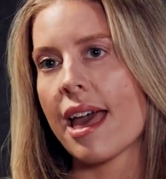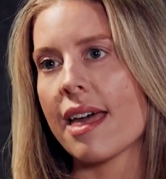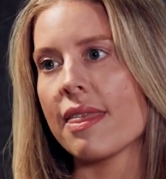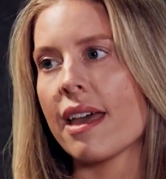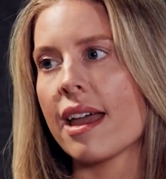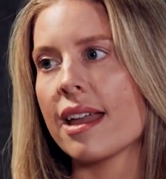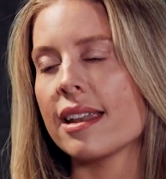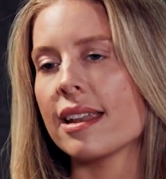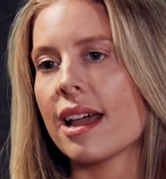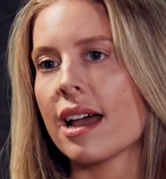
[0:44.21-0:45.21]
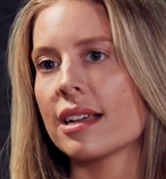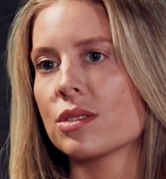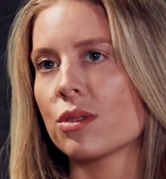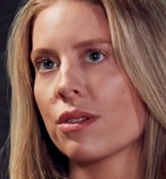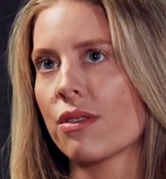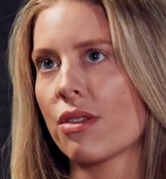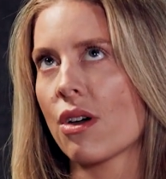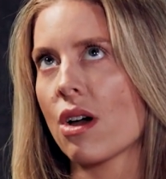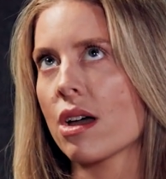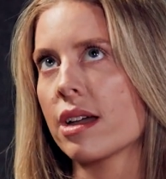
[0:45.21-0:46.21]
And then I sort of
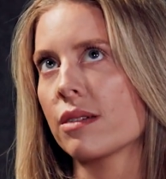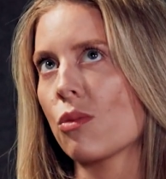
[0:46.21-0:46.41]
thought,